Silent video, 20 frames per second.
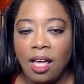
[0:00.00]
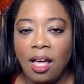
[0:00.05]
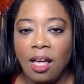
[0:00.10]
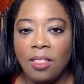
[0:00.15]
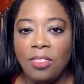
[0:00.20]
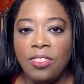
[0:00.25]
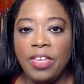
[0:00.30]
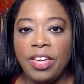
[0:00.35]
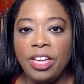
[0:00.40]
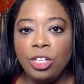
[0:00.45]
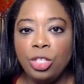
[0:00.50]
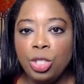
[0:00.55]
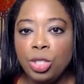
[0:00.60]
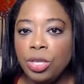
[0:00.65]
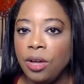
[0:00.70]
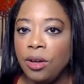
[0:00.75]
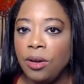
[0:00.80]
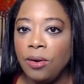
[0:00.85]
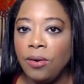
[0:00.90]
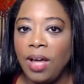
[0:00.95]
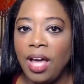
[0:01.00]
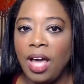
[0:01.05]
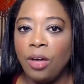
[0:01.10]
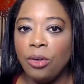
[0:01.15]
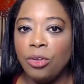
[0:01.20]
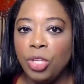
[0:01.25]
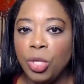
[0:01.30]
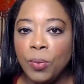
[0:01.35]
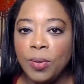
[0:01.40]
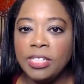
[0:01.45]
They show how
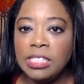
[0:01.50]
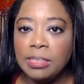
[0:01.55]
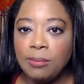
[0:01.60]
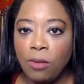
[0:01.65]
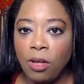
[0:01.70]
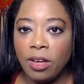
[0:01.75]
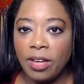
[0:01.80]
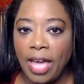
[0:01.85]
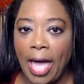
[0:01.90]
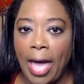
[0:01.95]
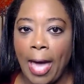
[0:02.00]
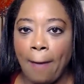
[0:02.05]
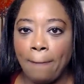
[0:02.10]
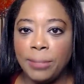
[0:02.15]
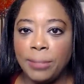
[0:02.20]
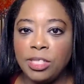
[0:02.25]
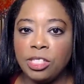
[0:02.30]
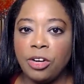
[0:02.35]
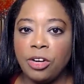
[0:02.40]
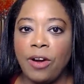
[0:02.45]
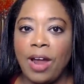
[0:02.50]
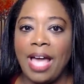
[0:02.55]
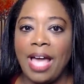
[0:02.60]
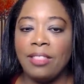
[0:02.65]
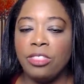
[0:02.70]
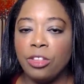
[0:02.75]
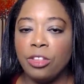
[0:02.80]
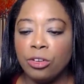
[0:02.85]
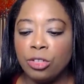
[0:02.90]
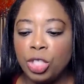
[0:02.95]
US small caps are
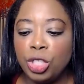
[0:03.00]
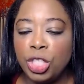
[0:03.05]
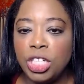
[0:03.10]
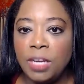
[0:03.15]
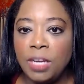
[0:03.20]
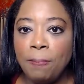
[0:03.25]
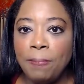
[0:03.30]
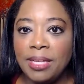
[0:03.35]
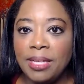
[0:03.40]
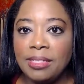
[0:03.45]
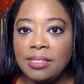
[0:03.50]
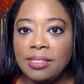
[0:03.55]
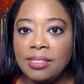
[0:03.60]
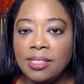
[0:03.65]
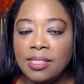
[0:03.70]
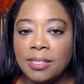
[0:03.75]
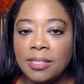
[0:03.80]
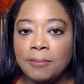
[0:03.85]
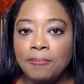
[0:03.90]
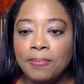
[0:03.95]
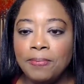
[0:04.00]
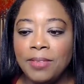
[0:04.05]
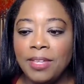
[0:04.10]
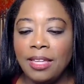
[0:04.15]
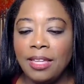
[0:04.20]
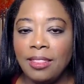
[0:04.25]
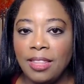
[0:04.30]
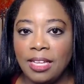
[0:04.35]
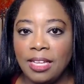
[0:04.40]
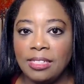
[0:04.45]
at their cheapest,
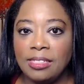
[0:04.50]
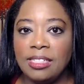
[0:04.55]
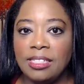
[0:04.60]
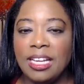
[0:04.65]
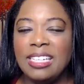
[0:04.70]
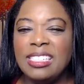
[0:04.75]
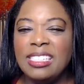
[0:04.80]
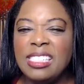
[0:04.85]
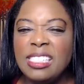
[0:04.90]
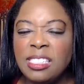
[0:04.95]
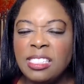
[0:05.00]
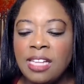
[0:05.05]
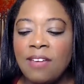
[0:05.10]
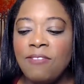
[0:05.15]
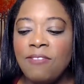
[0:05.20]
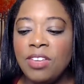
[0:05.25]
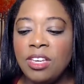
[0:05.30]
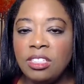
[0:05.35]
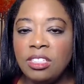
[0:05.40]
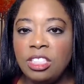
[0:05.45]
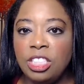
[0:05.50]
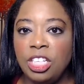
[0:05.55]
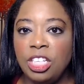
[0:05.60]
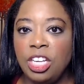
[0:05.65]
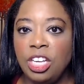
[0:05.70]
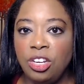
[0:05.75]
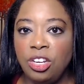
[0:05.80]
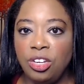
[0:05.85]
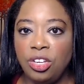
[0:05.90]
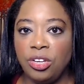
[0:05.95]
get this, in
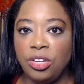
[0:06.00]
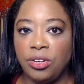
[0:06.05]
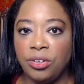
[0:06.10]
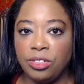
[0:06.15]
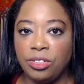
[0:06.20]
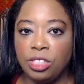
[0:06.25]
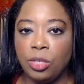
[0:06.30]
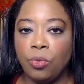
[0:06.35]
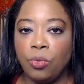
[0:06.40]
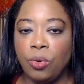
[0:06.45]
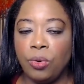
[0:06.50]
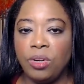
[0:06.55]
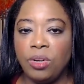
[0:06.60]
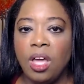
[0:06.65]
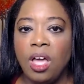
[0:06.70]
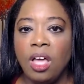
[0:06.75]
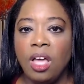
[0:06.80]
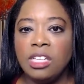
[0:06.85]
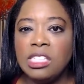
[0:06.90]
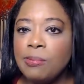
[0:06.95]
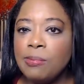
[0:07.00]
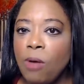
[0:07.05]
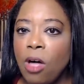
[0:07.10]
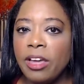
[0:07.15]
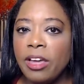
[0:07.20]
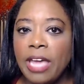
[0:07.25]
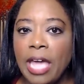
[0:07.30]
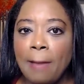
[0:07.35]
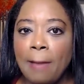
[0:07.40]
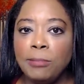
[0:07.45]
17 years. Quote, small
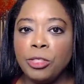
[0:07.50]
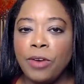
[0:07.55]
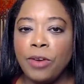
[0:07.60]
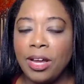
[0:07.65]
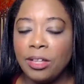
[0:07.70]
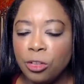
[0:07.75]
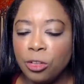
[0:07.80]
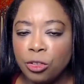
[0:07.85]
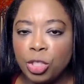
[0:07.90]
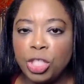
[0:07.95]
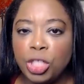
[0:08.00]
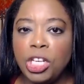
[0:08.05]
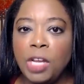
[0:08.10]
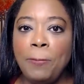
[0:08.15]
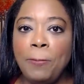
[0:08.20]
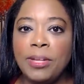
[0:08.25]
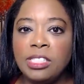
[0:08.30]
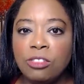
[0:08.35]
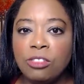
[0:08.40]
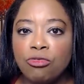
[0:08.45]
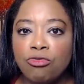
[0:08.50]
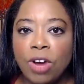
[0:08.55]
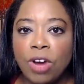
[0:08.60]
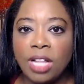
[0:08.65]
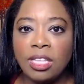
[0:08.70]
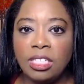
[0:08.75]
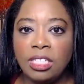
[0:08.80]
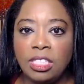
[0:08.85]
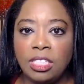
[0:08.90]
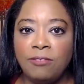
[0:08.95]
caps are at their cheapest
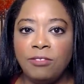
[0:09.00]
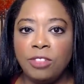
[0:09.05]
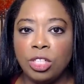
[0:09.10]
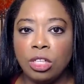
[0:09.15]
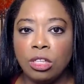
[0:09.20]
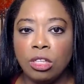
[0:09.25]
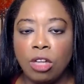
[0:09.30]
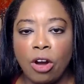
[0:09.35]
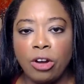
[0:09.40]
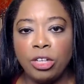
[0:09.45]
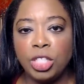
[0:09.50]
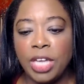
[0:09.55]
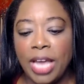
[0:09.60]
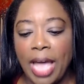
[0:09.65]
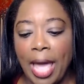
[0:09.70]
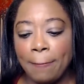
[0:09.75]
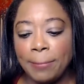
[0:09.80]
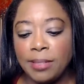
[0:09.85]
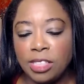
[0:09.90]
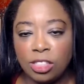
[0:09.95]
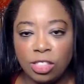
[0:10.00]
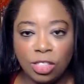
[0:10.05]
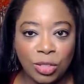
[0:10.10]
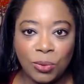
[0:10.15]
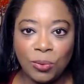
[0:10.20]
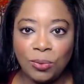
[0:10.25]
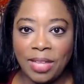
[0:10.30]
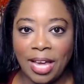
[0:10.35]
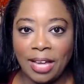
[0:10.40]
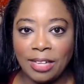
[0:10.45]
relative to large caps since
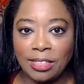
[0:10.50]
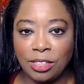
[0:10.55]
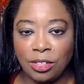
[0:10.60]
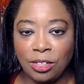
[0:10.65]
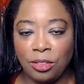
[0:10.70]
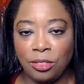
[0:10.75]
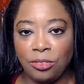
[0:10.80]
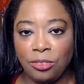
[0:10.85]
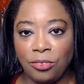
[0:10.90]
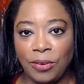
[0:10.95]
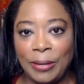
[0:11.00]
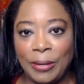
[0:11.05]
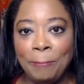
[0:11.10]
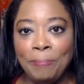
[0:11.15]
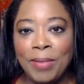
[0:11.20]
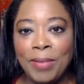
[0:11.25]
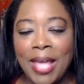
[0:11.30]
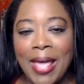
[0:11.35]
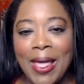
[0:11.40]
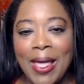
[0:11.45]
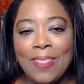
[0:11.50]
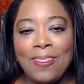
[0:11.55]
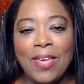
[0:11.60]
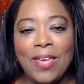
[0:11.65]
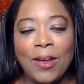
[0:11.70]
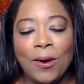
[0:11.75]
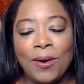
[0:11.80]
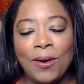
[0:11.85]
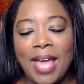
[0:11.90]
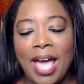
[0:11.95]
2003.
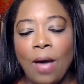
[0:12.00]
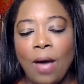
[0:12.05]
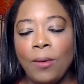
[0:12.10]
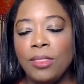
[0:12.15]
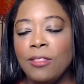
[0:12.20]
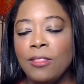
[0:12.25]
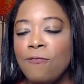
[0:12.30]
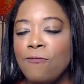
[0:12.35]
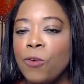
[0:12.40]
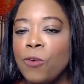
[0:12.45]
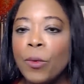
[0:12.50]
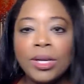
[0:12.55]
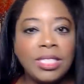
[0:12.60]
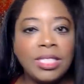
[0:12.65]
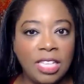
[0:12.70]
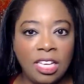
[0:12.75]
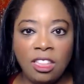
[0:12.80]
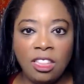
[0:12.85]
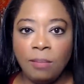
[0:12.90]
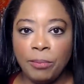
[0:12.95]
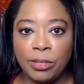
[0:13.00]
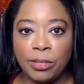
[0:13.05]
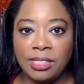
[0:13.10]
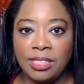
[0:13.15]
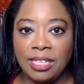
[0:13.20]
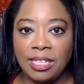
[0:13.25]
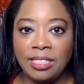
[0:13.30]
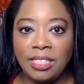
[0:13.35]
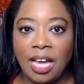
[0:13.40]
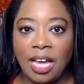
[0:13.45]
They are now in the 14th
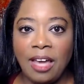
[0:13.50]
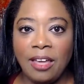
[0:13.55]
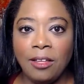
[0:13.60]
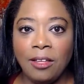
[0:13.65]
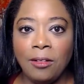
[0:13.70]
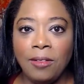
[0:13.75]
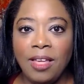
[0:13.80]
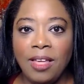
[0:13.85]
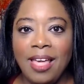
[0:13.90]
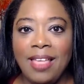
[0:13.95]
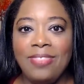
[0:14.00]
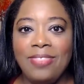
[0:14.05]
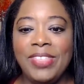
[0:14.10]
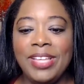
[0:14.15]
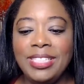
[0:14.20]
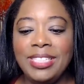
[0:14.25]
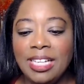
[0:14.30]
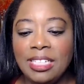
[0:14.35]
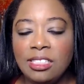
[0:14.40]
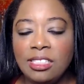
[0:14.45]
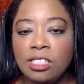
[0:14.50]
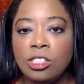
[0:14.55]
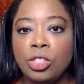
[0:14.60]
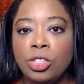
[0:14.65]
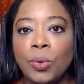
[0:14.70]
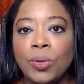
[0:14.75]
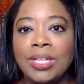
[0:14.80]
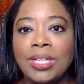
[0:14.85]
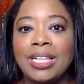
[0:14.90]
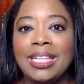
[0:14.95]
percentile. This has
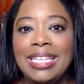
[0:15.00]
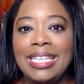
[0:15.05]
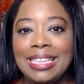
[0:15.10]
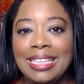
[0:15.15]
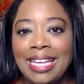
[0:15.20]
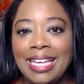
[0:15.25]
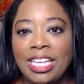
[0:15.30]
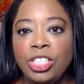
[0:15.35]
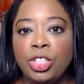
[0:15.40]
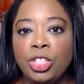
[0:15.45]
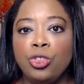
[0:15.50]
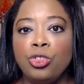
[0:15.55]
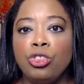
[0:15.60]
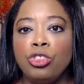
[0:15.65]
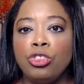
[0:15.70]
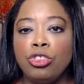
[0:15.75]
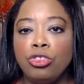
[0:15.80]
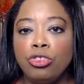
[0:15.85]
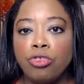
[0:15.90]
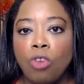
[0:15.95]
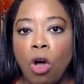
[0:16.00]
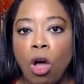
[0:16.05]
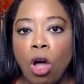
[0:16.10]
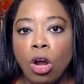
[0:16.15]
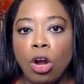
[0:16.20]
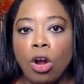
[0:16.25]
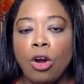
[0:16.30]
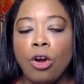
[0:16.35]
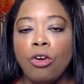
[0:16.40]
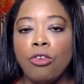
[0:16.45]
historically led to
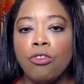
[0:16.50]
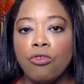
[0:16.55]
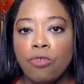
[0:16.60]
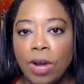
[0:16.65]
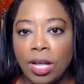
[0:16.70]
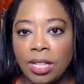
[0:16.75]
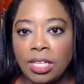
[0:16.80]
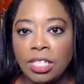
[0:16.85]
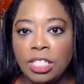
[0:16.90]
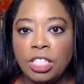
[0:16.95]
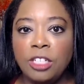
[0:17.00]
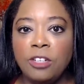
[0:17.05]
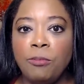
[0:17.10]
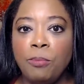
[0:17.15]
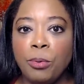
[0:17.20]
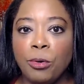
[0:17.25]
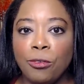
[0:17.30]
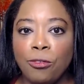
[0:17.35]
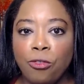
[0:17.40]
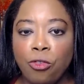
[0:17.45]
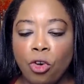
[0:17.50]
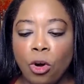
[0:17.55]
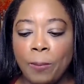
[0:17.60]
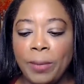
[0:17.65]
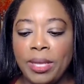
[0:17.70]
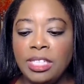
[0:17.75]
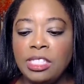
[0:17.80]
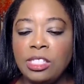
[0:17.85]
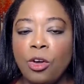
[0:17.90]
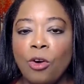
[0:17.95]
stronger relative
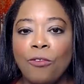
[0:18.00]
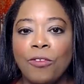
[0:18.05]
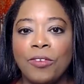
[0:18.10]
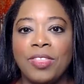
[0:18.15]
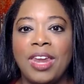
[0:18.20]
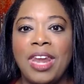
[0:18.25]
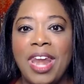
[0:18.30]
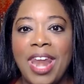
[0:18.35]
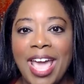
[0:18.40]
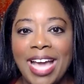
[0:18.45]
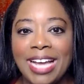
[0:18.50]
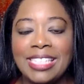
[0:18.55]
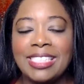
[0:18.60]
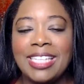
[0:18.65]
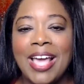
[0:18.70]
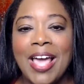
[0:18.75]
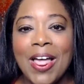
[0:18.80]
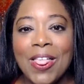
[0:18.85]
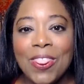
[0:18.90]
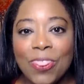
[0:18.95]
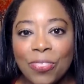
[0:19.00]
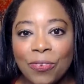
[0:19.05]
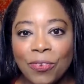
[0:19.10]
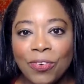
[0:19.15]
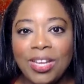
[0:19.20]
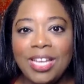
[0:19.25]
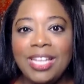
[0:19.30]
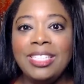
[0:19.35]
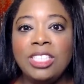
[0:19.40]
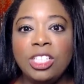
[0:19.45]
performance over the next
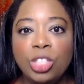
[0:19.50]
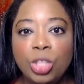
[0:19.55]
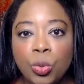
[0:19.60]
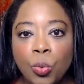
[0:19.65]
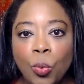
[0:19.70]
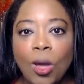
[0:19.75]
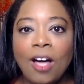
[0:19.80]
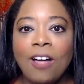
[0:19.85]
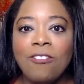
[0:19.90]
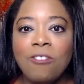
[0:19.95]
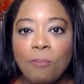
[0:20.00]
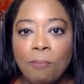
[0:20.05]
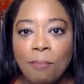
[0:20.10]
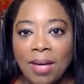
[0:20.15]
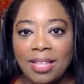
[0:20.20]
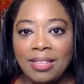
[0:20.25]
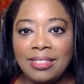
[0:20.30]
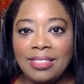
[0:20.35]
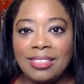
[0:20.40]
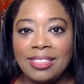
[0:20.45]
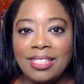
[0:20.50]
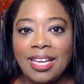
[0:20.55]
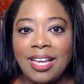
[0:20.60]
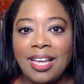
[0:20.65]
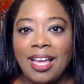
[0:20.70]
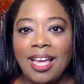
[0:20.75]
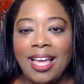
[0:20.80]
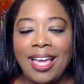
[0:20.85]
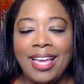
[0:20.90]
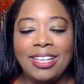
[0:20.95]
3 to 12 months.
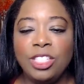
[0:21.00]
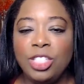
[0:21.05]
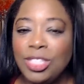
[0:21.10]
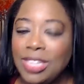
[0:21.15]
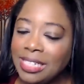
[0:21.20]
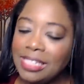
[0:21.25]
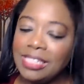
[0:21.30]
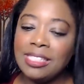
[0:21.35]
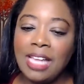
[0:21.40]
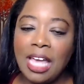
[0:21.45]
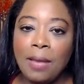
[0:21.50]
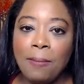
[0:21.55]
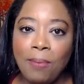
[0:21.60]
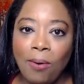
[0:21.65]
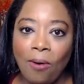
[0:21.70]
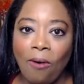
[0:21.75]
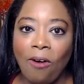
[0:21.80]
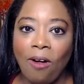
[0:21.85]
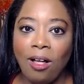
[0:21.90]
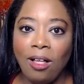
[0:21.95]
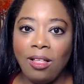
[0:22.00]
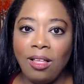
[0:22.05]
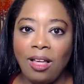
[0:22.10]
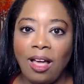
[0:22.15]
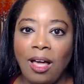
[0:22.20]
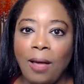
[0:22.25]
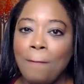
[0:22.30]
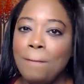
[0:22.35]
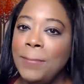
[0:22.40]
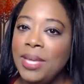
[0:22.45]
And just like Paul,
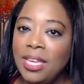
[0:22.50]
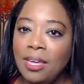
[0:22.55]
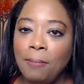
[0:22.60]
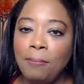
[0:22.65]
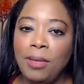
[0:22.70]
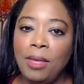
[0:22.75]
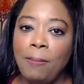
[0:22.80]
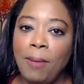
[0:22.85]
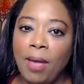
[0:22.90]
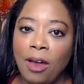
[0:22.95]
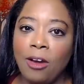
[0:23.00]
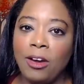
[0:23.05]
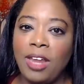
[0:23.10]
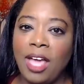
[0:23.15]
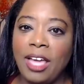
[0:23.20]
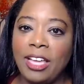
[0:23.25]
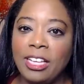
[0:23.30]
BNP Paribas